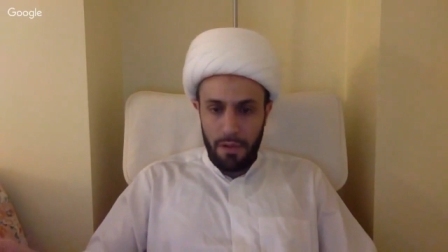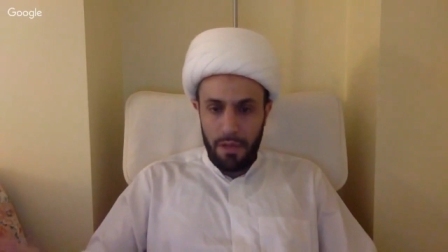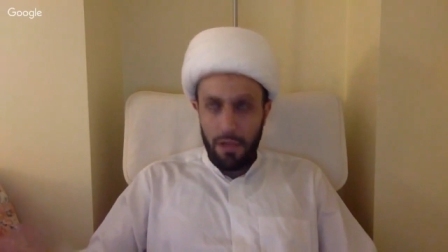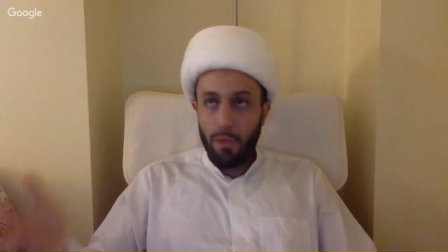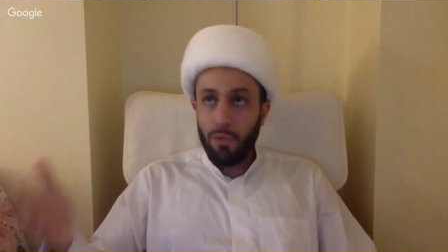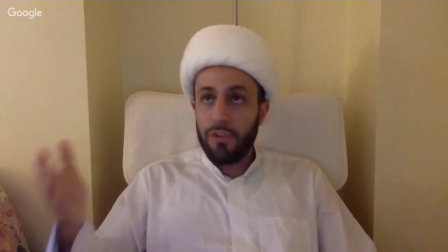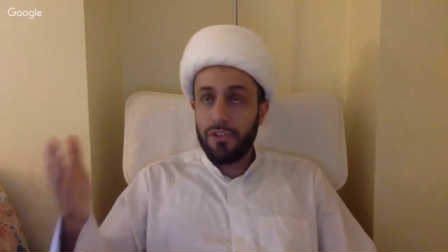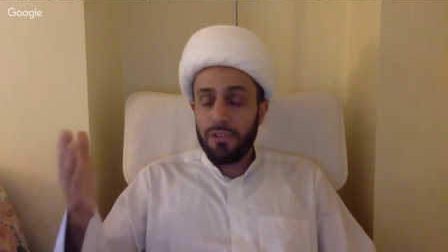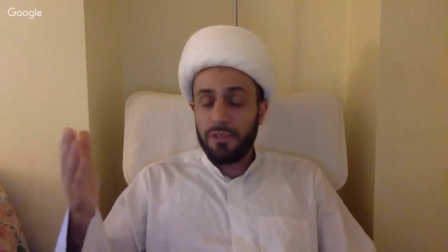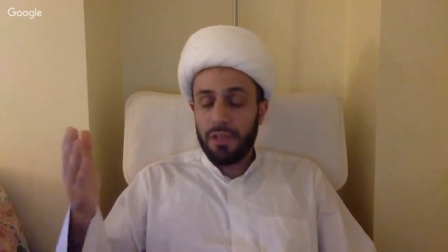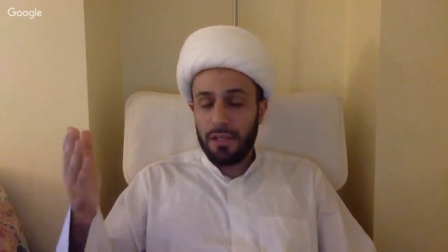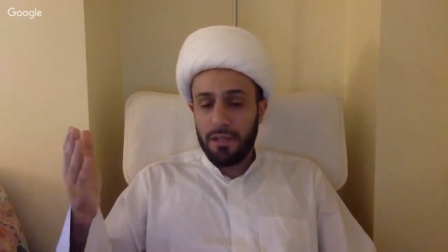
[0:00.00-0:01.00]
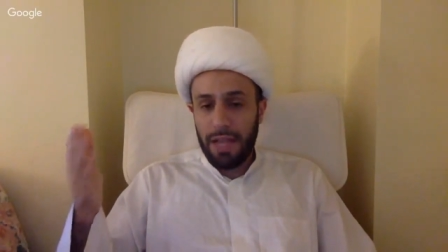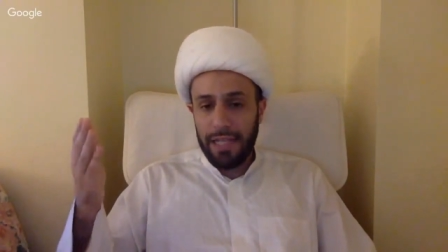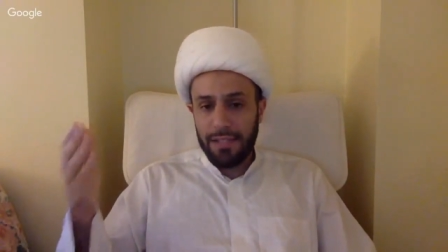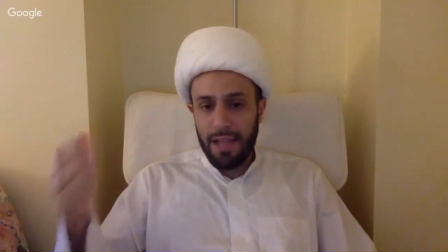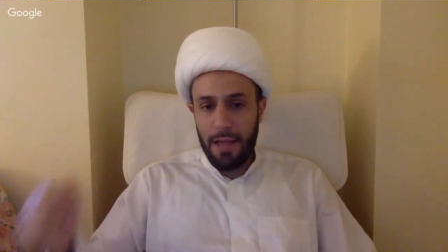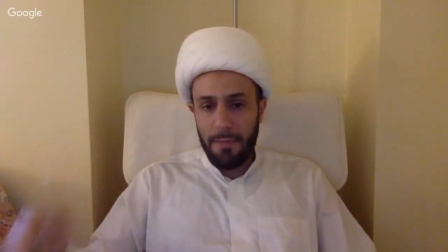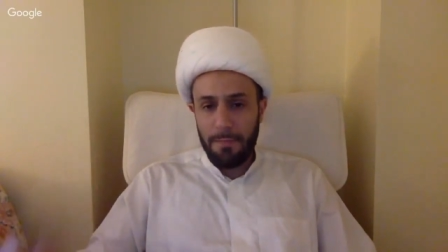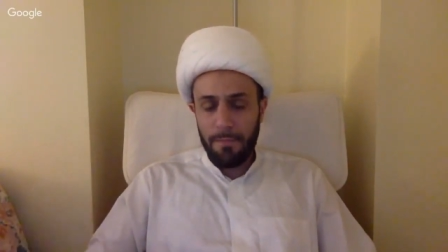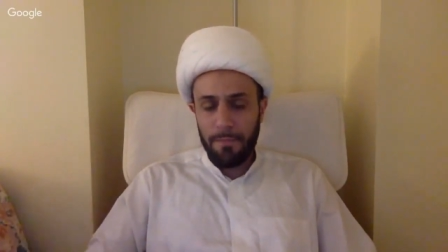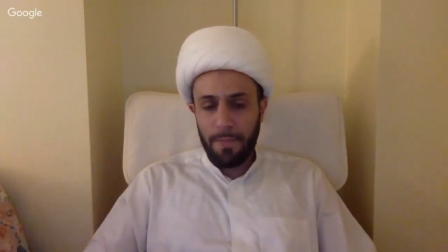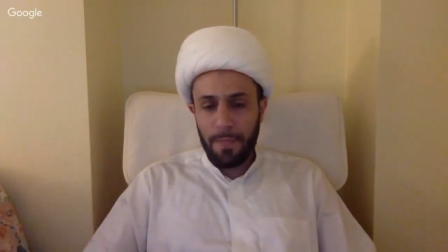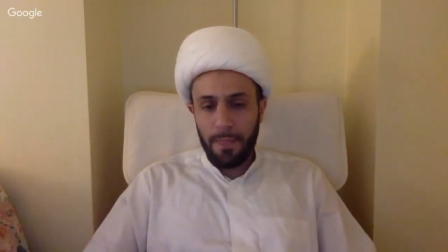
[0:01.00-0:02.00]
and it was nighttime
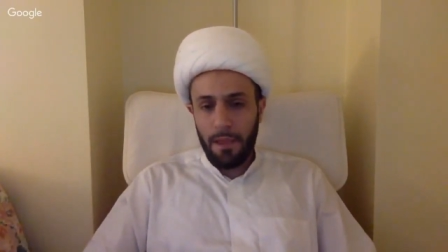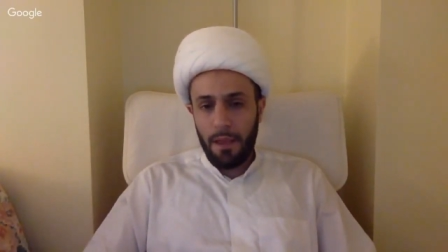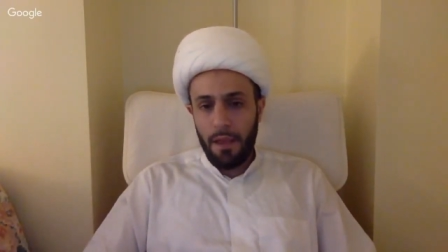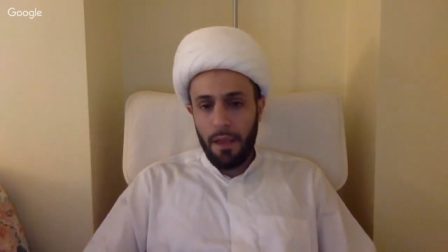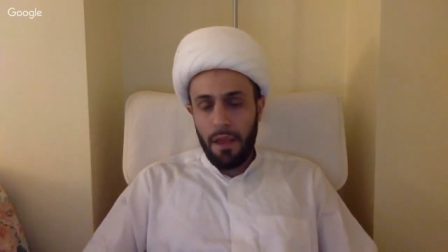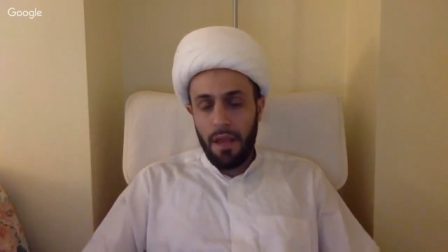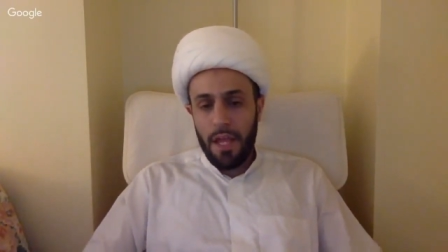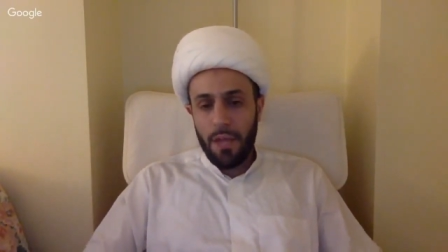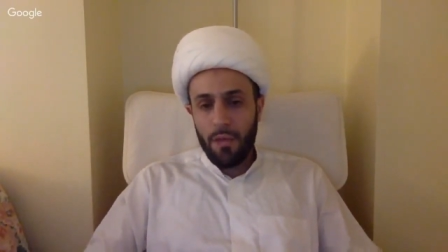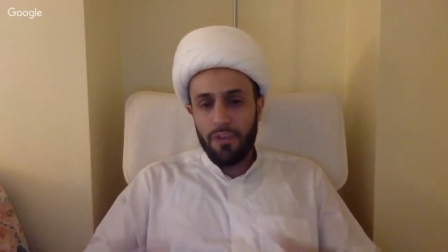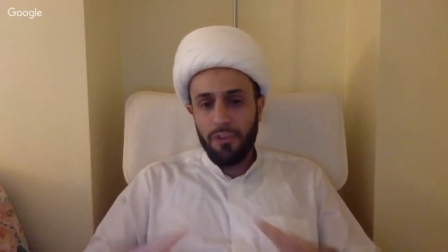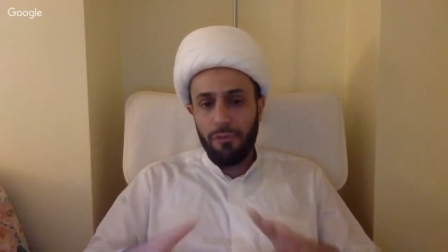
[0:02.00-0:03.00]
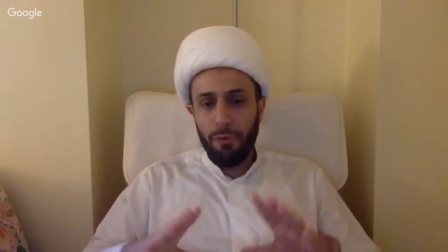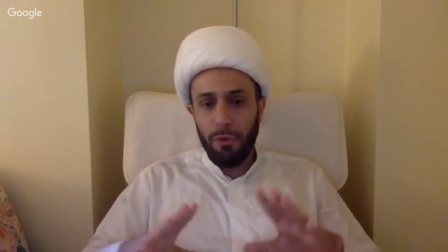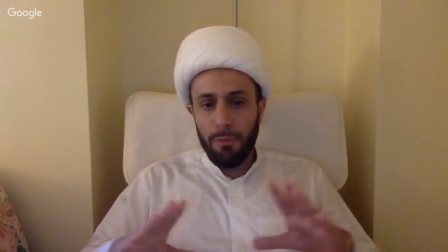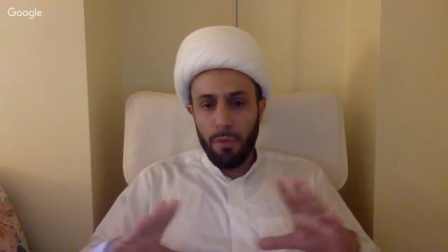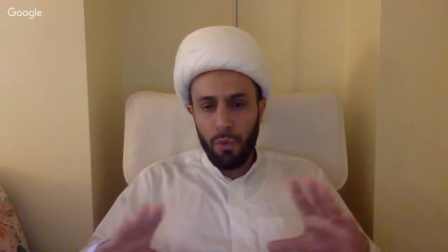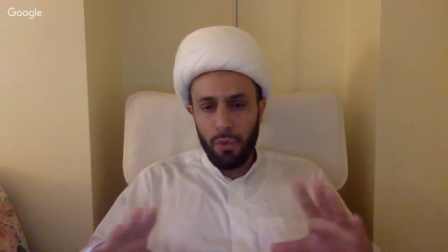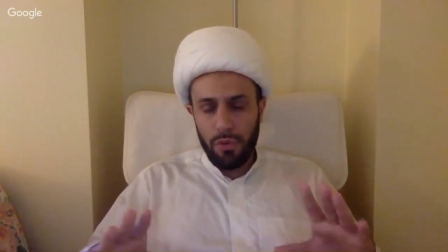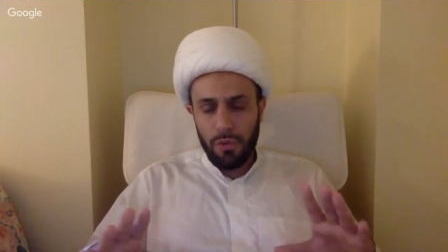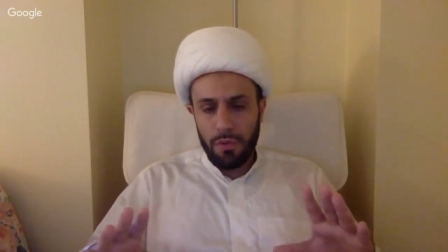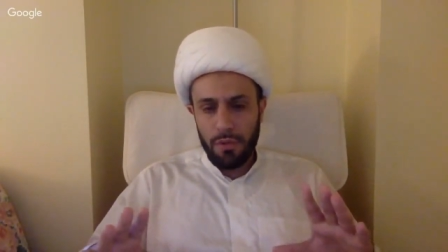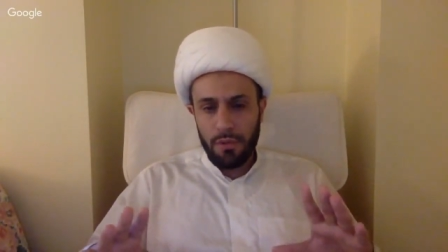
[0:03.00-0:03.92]
and it was a full moon,